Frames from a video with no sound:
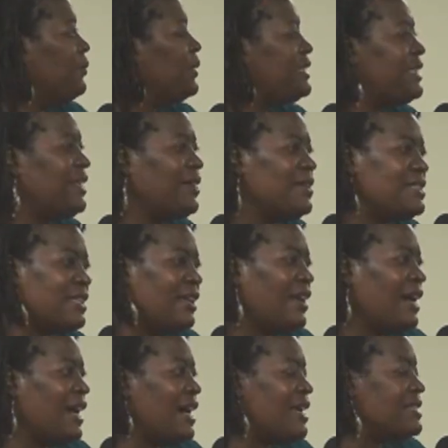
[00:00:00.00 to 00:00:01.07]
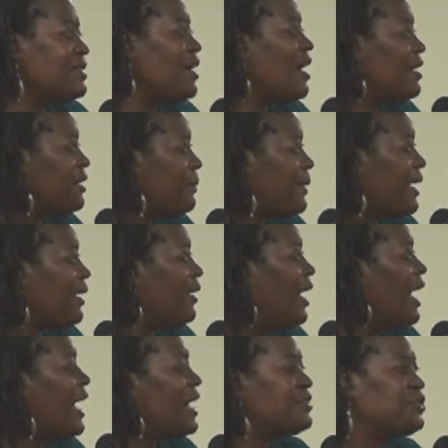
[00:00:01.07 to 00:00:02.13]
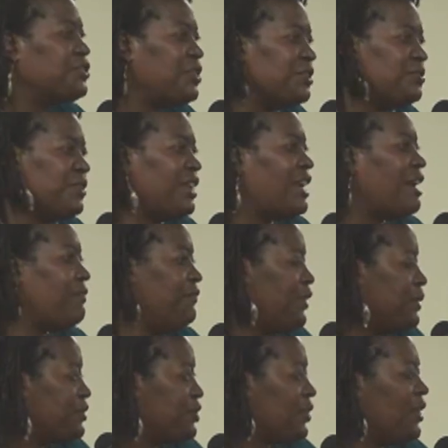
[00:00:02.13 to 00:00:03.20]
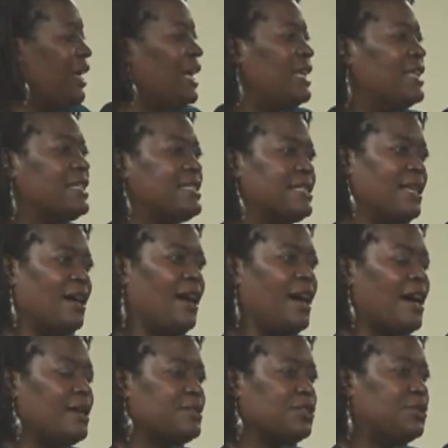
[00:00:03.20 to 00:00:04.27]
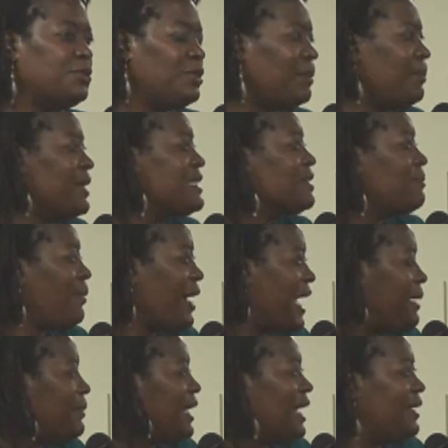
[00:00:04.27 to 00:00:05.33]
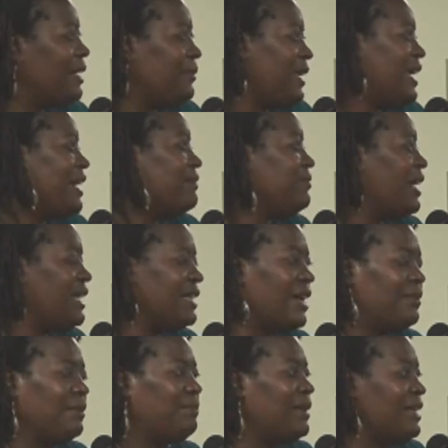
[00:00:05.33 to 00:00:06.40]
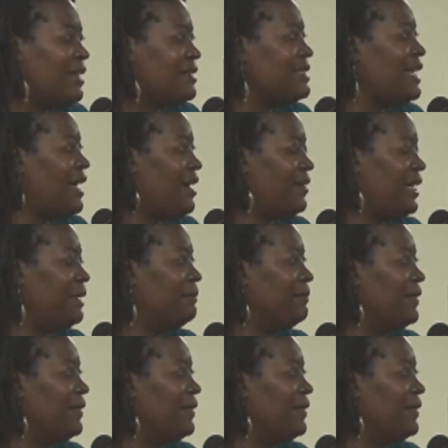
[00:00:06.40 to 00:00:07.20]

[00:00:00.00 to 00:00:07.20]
with tears in their eyes, talking about our children and our future, this school-to-prison pipeline that we have right now in Pinellas County.